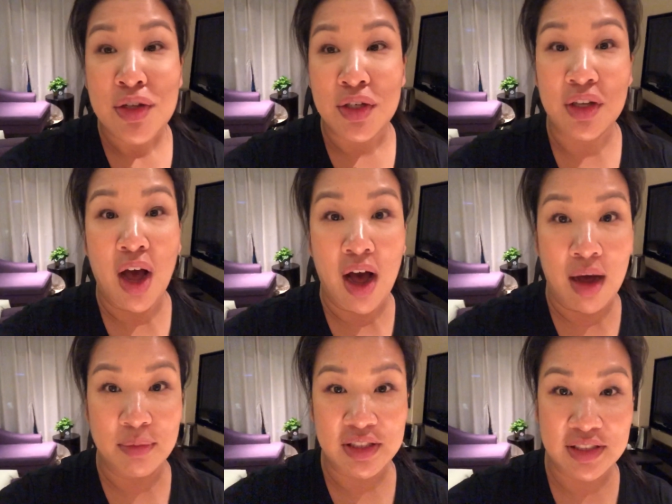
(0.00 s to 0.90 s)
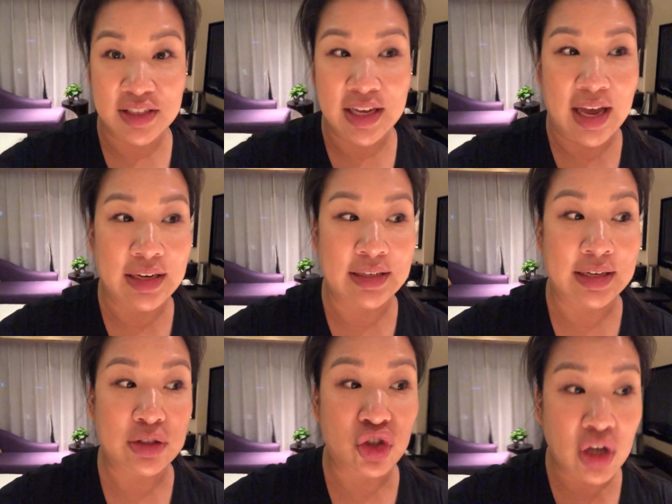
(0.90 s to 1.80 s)
to come to Xi'an
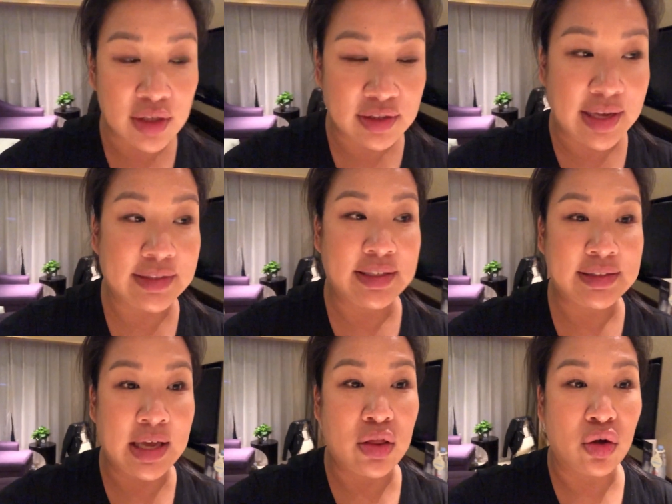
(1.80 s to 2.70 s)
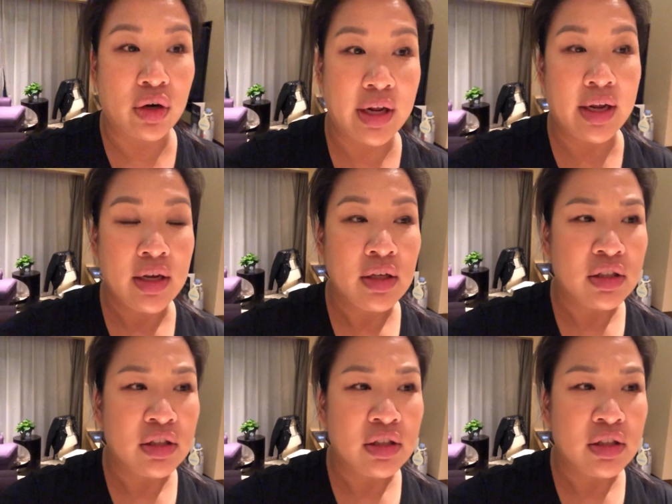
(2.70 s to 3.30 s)
and I just landed at 10.30.